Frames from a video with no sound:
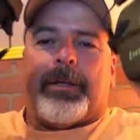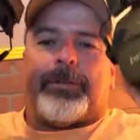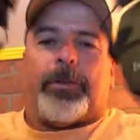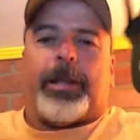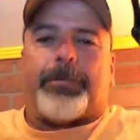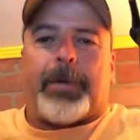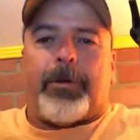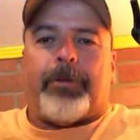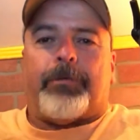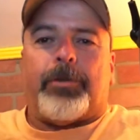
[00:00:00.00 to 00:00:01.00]
So that's my
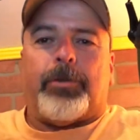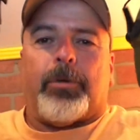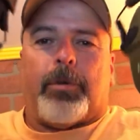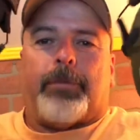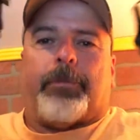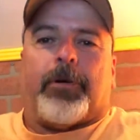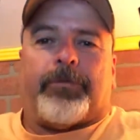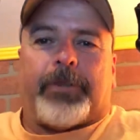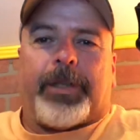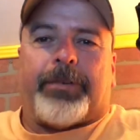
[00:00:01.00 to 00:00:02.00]
review.
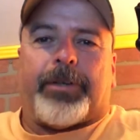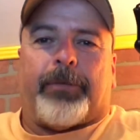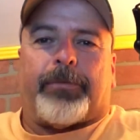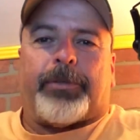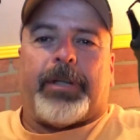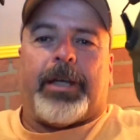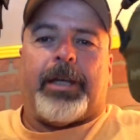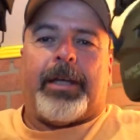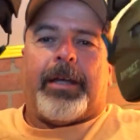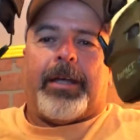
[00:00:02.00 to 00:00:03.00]
Hopefully it's helpful to you,
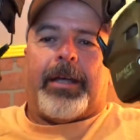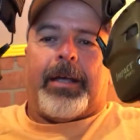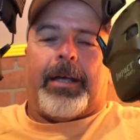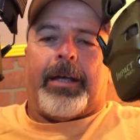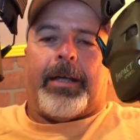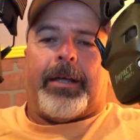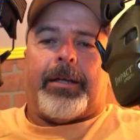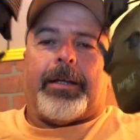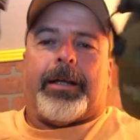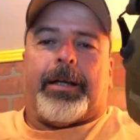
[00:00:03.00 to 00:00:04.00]

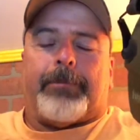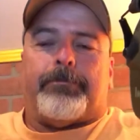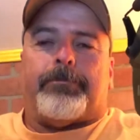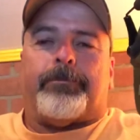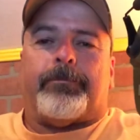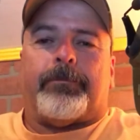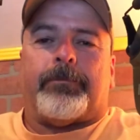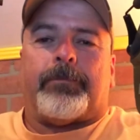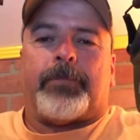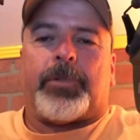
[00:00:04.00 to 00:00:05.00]
and
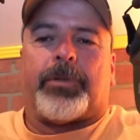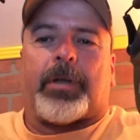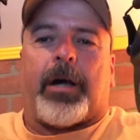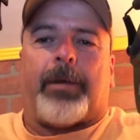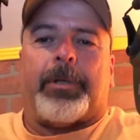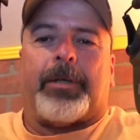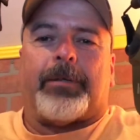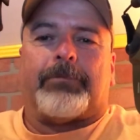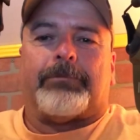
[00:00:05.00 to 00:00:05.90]
just comment.